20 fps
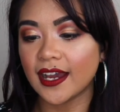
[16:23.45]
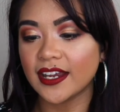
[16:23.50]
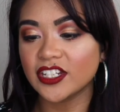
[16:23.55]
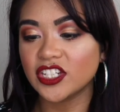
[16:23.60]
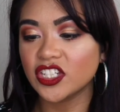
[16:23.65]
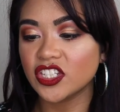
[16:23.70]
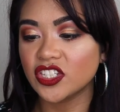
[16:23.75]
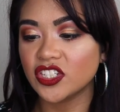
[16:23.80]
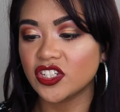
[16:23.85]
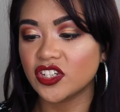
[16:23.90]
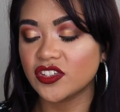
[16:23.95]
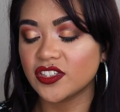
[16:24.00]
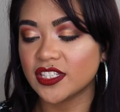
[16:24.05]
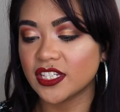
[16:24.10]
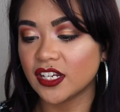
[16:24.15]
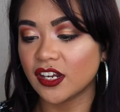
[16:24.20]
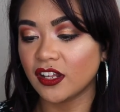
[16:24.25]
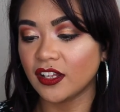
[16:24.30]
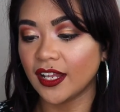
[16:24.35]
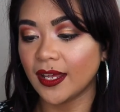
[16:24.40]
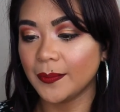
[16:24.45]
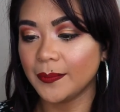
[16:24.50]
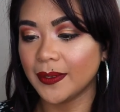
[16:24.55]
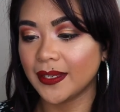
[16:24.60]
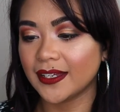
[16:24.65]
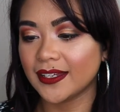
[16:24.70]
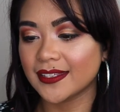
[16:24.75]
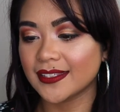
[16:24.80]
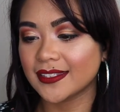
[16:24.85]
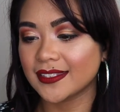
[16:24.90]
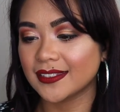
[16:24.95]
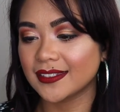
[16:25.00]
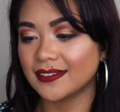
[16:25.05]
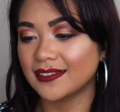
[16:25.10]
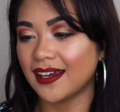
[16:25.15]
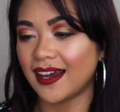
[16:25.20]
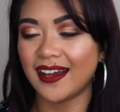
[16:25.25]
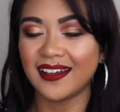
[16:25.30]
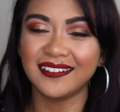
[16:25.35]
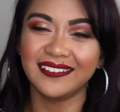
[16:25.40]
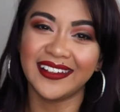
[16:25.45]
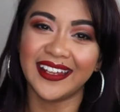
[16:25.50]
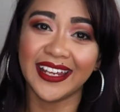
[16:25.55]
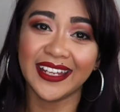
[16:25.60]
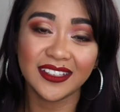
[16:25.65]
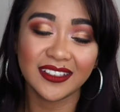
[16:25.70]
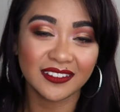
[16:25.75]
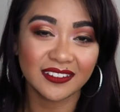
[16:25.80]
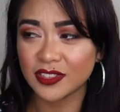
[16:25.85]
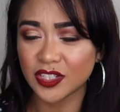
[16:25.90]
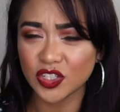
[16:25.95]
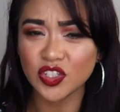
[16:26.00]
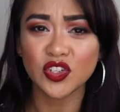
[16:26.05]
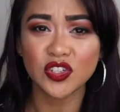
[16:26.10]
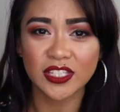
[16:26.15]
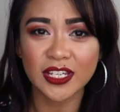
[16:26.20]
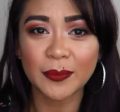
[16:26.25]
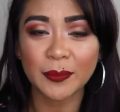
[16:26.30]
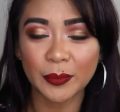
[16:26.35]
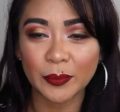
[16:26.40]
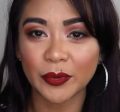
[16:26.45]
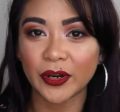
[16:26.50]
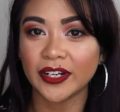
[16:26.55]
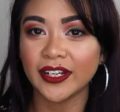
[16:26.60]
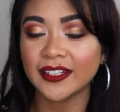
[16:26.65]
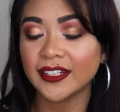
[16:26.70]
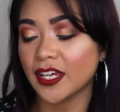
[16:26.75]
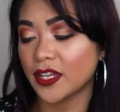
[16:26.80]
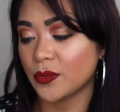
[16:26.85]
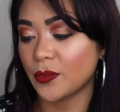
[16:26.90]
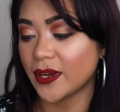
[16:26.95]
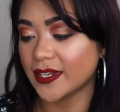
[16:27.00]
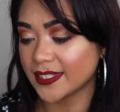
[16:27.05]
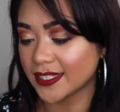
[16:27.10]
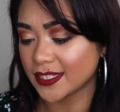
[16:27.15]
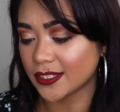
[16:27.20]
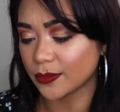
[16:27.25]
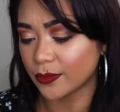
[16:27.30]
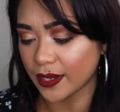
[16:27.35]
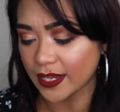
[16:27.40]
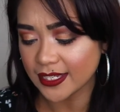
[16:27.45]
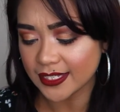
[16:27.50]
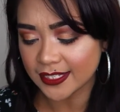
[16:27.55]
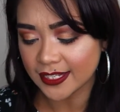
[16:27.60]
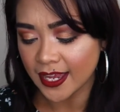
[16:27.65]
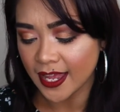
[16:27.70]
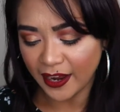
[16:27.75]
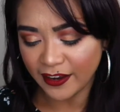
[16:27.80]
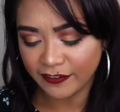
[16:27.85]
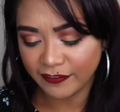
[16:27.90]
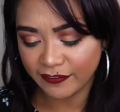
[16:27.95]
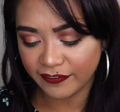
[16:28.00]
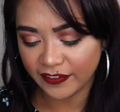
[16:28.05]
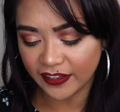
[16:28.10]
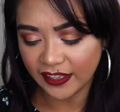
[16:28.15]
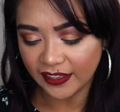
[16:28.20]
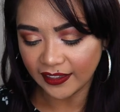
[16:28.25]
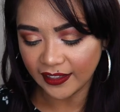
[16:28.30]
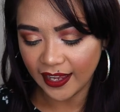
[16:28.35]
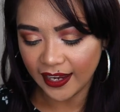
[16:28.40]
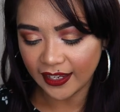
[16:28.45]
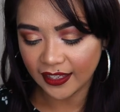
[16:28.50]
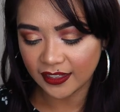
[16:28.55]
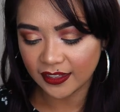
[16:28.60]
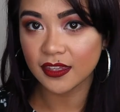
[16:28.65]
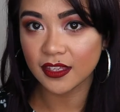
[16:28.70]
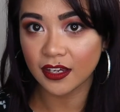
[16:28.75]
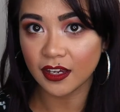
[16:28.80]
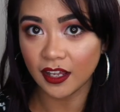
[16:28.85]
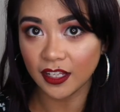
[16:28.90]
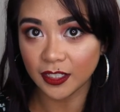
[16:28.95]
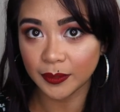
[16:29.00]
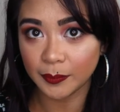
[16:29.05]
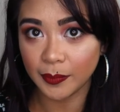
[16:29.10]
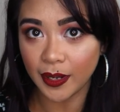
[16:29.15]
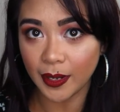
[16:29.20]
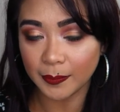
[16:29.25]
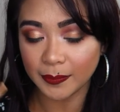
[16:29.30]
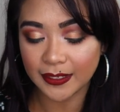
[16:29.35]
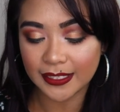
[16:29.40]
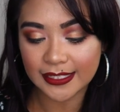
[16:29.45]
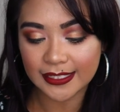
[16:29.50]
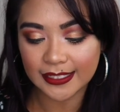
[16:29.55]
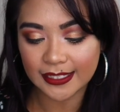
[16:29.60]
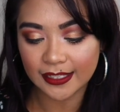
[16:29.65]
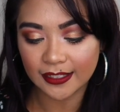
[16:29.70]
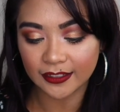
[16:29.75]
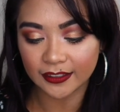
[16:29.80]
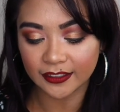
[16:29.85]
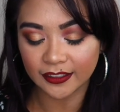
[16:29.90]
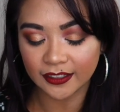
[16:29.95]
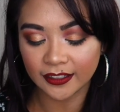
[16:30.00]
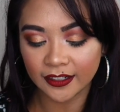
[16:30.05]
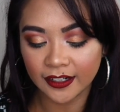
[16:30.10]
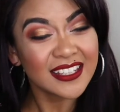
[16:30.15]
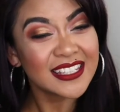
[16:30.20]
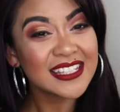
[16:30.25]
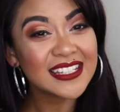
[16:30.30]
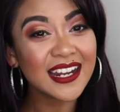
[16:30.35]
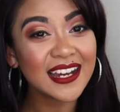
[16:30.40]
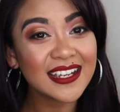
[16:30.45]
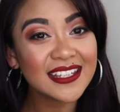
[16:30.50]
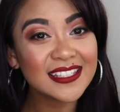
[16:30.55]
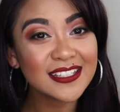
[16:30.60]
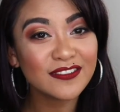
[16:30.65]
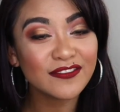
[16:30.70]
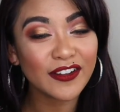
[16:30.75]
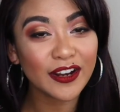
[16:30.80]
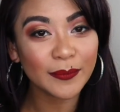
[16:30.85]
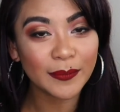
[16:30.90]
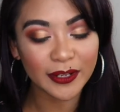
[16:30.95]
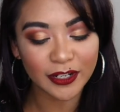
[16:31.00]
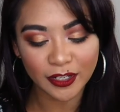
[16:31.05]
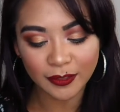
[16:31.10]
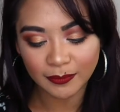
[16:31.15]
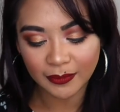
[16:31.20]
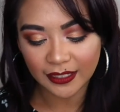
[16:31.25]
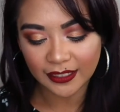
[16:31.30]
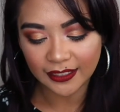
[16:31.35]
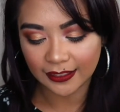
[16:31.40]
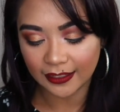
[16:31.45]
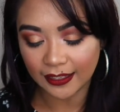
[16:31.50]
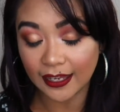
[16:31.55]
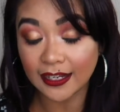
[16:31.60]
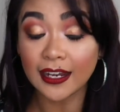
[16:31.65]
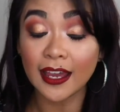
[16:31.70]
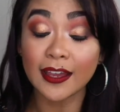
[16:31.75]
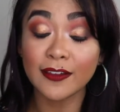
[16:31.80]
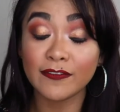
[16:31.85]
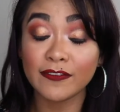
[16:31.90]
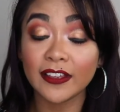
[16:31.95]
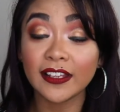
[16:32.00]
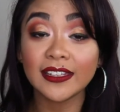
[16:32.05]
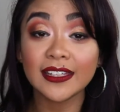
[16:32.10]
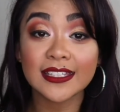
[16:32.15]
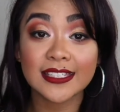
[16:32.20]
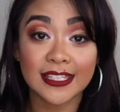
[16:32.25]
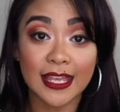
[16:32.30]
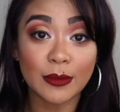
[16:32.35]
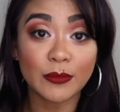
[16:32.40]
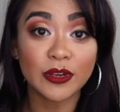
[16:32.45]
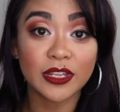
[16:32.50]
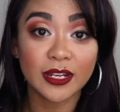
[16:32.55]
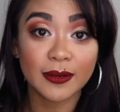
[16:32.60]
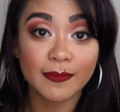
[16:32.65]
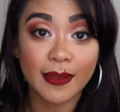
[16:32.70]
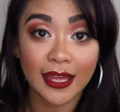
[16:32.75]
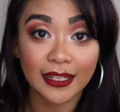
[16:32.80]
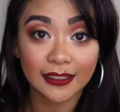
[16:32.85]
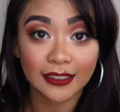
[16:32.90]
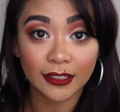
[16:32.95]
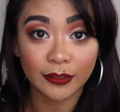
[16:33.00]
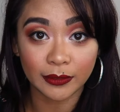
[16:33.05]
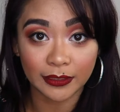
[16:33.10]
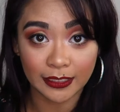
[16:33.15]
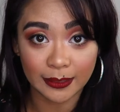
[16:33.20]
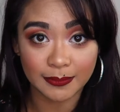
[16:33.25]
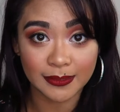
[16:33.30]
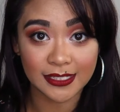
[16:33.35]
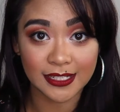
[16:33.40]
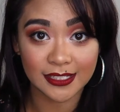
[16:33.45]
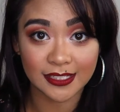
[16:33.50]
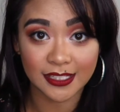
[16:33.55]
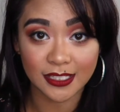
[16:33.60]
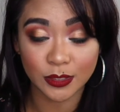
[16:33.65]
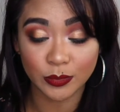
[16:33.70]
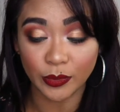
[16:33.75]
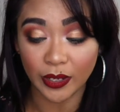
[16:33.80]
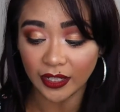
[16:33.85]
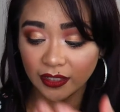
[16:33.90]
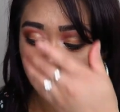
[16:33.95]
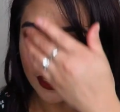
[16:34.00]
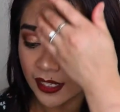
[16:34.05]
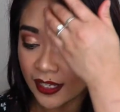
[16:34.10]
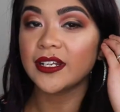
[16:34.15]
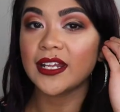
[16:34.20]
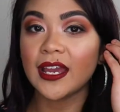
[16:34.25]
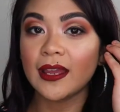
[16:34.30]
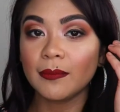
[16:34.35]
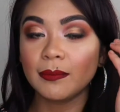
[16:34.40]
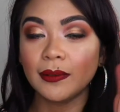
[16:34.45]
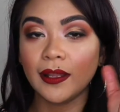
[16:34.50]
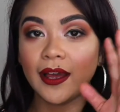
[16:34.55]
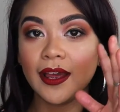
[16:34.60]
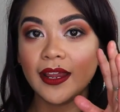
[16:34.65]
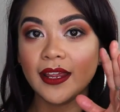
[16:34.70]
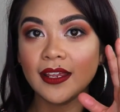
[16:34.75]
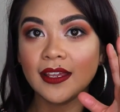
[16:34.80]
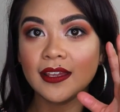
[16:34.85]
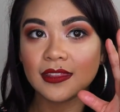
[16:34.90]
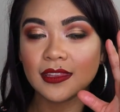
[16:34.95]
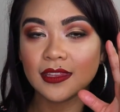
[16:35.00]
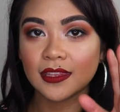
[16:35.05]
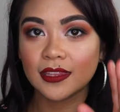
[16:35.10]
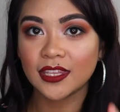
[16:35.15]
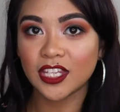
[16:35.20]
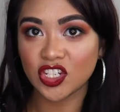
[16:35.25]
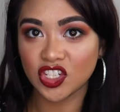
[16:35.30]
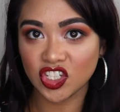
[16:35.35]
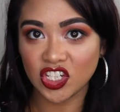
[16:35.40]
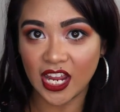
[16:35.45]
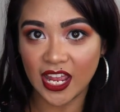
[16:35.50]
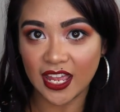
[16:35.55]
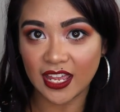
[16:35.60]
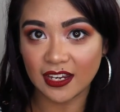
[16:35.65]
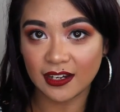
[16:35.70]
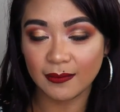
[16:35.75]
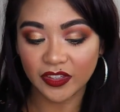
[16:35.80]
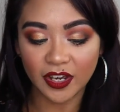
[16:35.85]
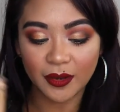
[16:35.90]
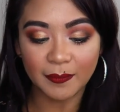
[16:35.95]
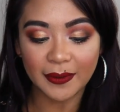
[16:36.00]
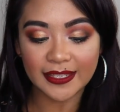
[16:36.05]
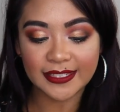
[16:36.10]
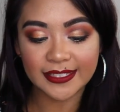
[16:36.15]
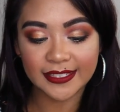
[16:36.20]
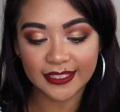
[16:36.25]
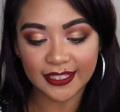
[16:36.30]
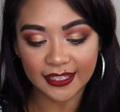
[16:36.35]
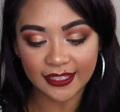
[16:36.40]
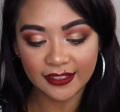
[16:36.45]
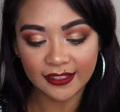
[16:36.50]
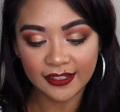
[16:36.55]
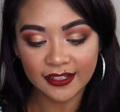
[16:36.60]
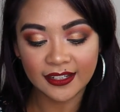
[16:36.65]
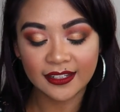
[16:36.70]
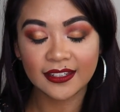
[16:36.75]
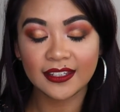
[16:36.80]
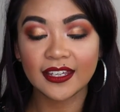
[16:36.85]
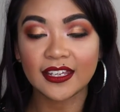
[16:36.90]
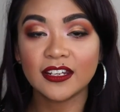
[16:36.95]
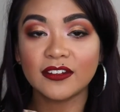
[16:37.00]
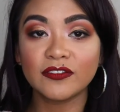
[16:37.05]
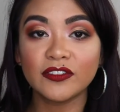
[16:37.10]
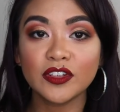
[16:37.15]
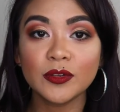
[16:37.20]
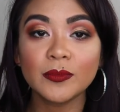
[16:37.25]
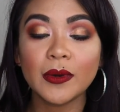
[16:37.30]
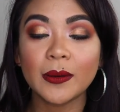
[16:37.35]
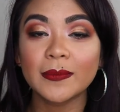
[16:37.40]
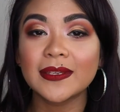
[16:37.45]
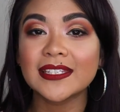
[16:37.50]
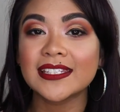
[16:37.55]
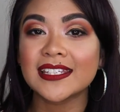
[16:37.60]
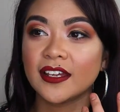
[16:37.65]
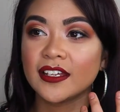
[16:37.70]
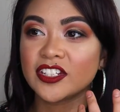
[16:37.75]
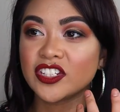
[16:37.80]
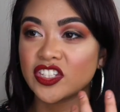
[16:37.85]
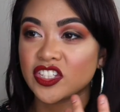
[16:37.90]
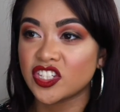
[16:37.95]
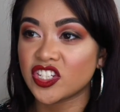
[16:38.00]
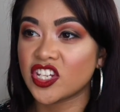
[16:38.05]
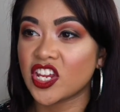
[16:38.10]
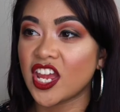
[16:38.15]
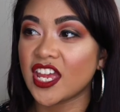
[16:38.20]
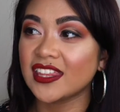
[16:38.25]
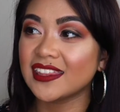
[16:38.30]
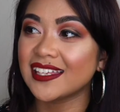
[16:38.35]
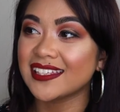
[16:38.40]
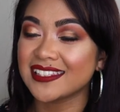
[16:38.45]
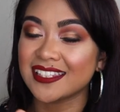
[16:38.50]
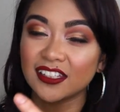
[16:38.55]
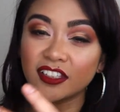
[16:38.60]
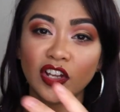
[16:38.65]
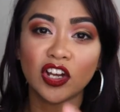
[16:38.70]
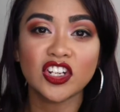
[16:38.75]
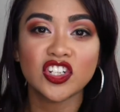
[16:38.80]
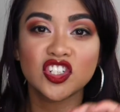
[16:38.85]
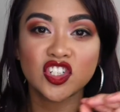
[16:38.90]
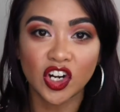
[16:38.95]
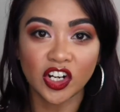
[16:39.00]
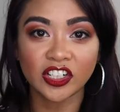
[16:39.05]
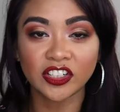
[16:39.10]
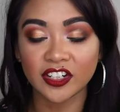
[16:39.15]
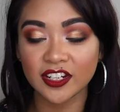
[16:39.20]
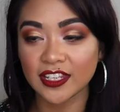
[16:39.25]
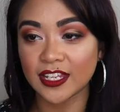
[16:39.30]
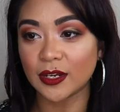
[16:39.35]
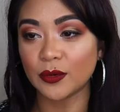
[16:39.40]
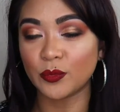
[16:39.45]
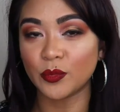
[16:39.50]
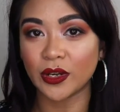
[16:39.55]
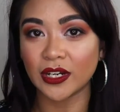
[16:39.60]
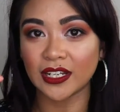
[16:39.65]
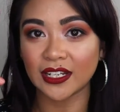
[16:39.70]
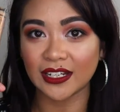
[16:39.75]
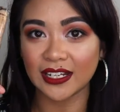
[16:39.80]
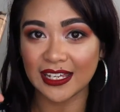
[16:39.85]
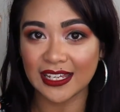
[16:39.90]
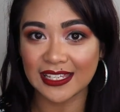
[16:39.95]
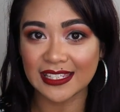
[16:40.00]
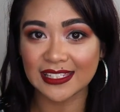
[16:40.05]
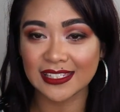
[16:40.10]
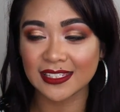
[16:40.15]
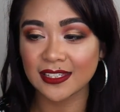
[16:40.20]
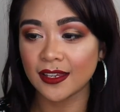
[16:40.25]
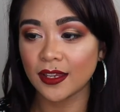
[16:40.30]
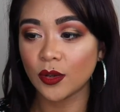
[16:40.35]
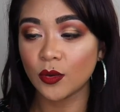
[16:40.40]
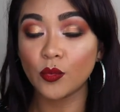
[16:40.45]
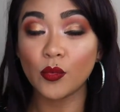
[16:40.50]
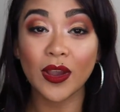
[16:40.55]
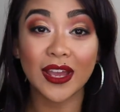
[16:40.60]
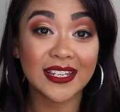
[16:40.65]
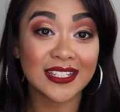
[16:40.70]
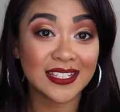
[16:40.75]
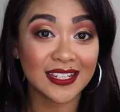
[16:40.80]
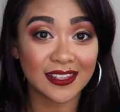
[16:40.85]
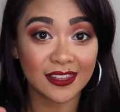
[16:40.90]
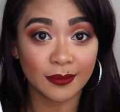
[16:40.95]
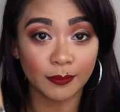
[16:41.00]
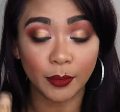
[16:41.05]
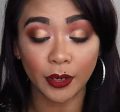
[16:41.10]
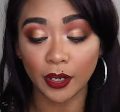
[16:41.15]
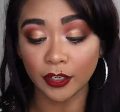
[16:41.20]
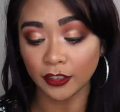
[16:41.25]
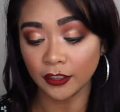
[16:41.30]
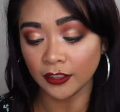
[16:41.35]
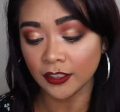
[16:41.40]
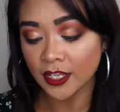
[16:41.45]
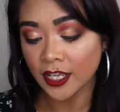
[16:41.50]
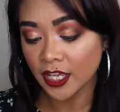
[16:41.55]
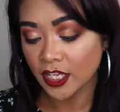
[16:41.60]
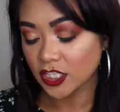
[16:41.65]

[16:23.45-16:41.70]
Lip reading: I just used it all up because I like to use up a product, otherwise it's a waste. I feel like the ColourPop concealer oxidized a fair bit on me, and I feel the same with their matte liquid lipsticks as well. When I apply the shade on my skin, in a few moments, it's a shade that's a lot darker than what it is wet in the bottle.